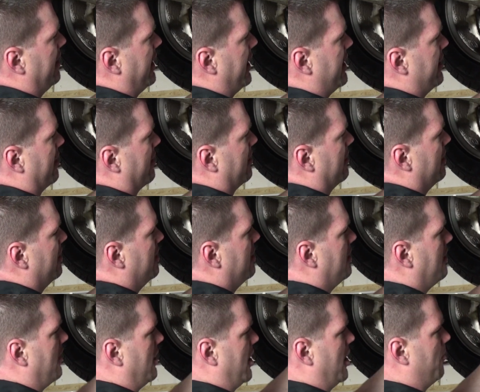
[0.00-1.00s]
here,
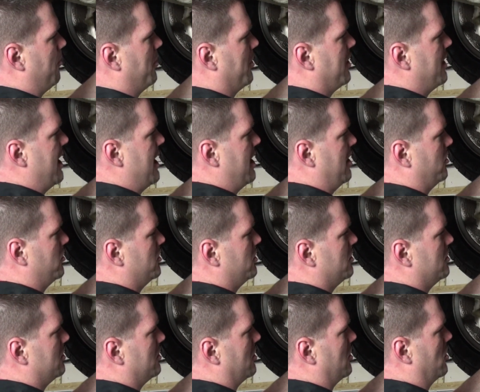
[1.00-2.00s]
up or down
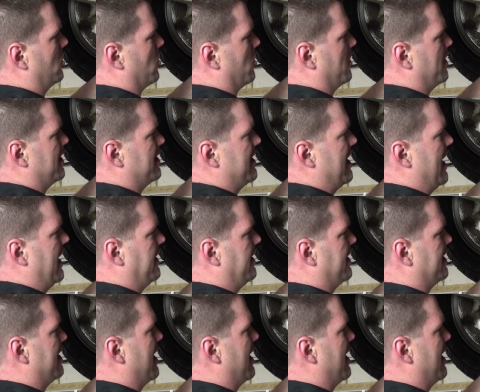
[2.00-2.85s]
or side to